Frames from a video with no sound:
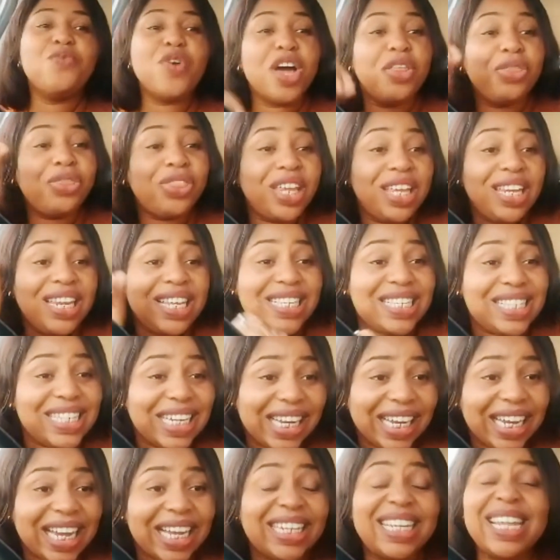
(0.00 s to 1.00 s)
is
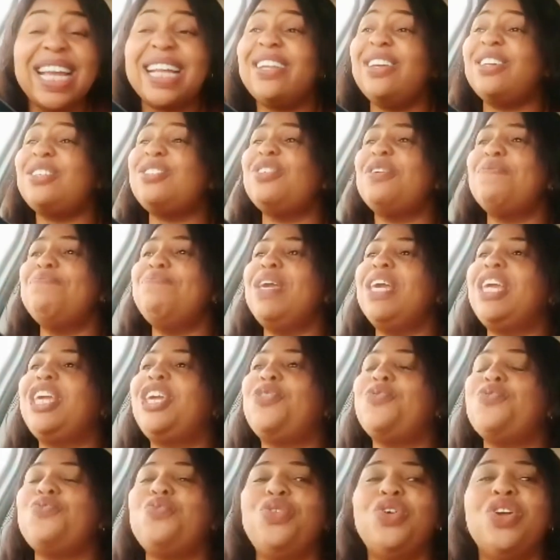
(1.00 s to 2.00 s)
there, and that does not make
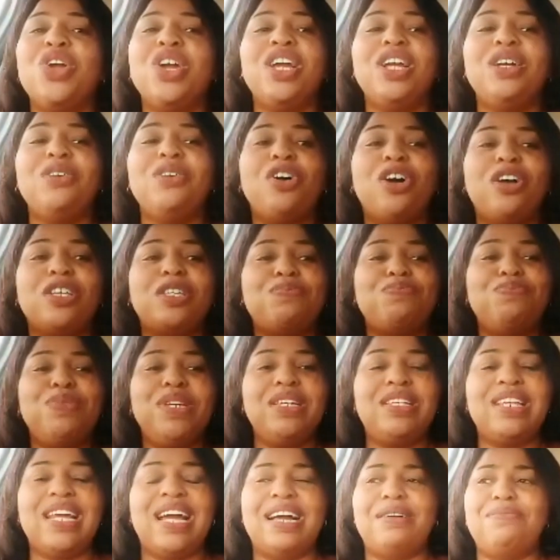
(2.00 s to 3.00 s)
us
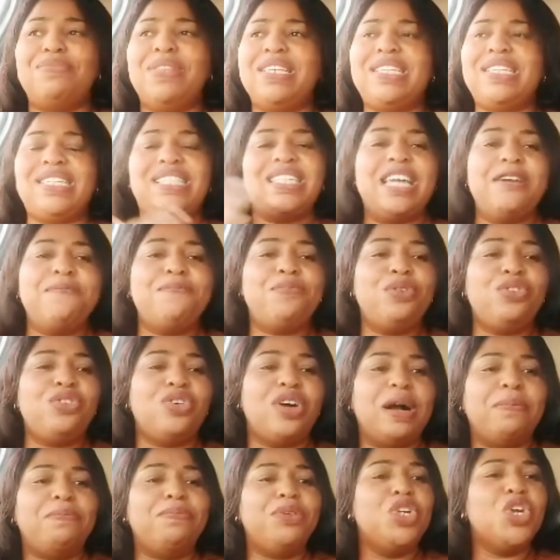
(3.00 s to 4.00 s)
being disabled
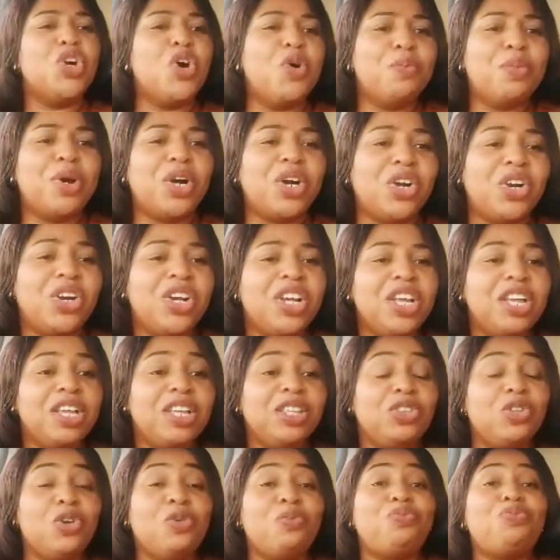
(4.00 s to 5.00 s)
or abnormal.
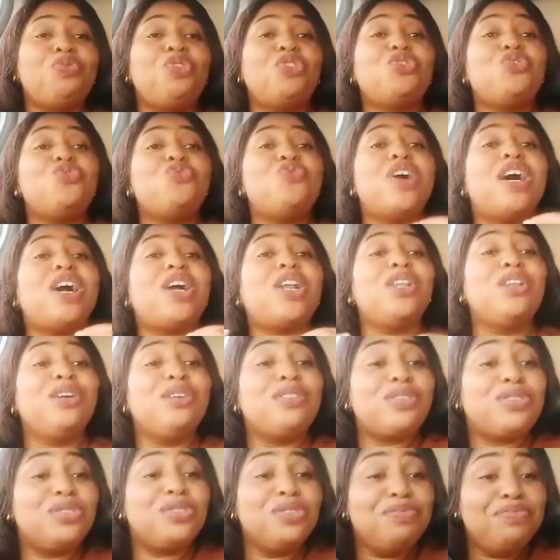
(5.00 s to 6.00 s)
Those who are
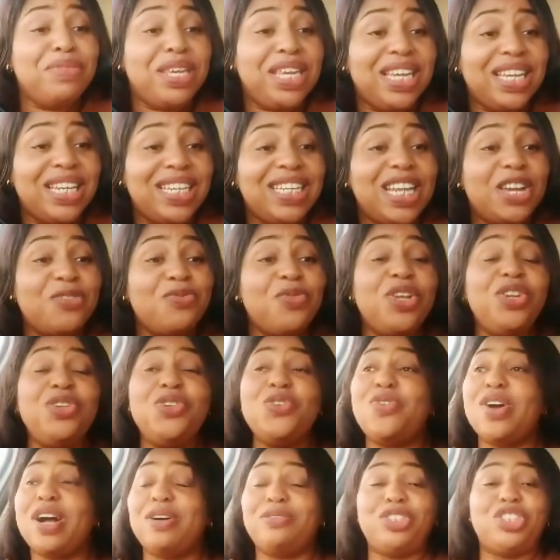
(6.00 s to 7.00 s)
close to me, they will
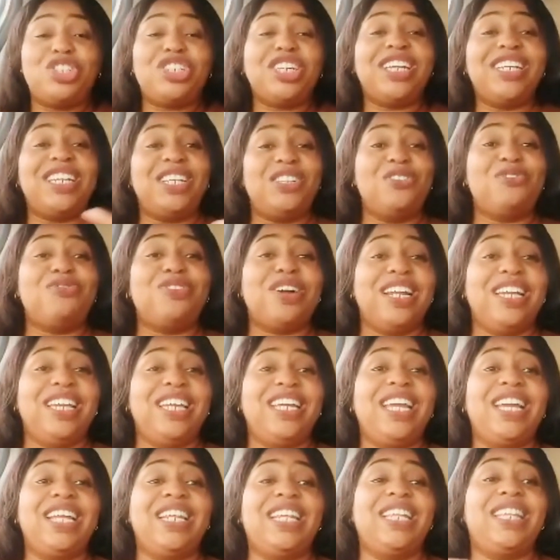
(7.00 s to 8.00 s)
know I've shared it over
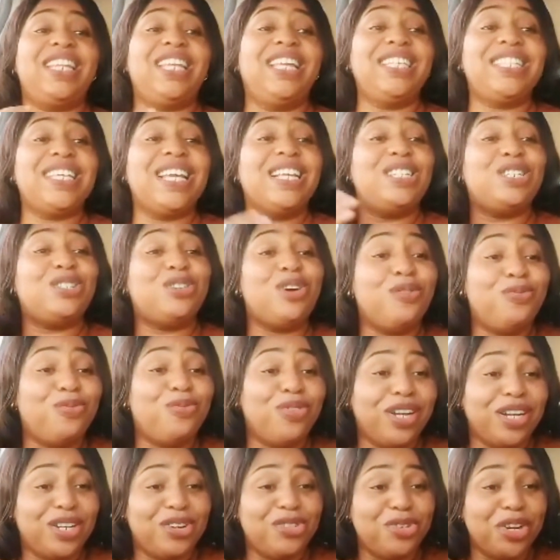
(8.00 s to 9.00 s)
and again, the things I
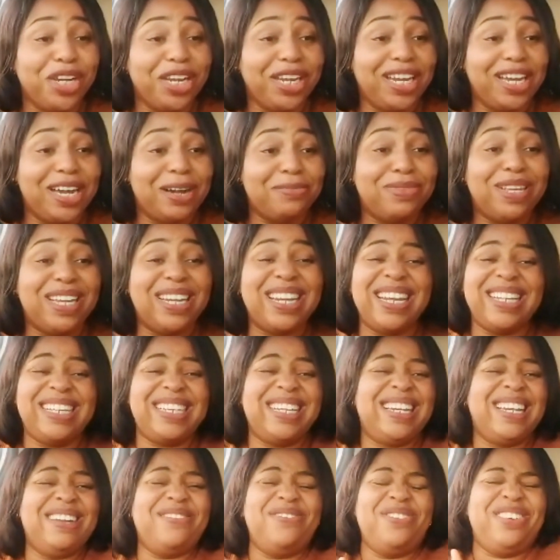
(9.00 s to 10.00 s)
suffered growing up that I
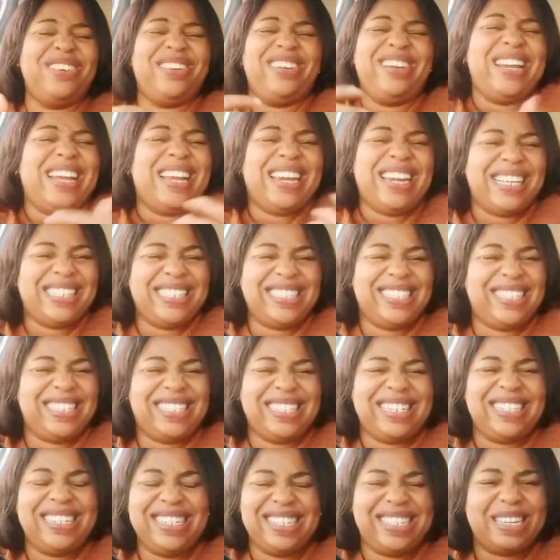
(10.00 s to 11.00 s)
didn't even realize this
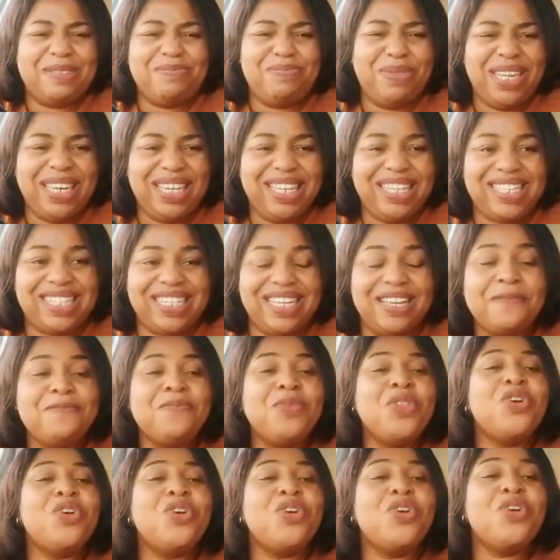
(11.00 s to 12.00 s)
is a disability
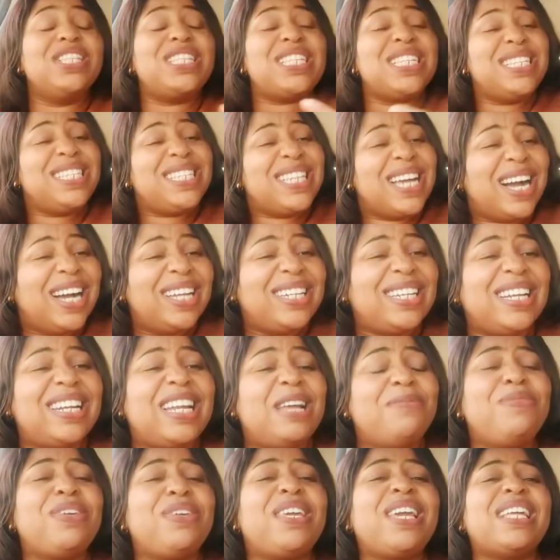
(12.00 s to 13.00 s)
until now that
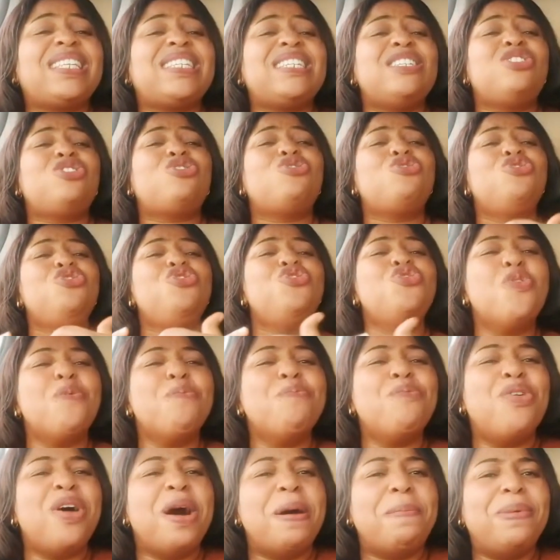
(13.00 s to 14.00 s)
I'm getting to know
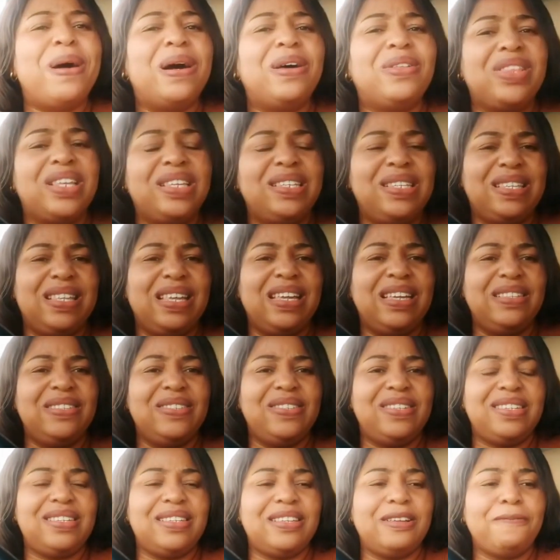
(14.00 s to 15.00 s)
more about those
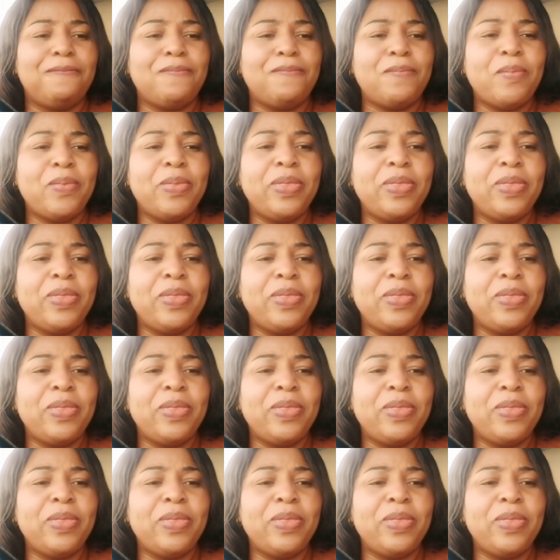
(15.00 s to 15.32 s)
things.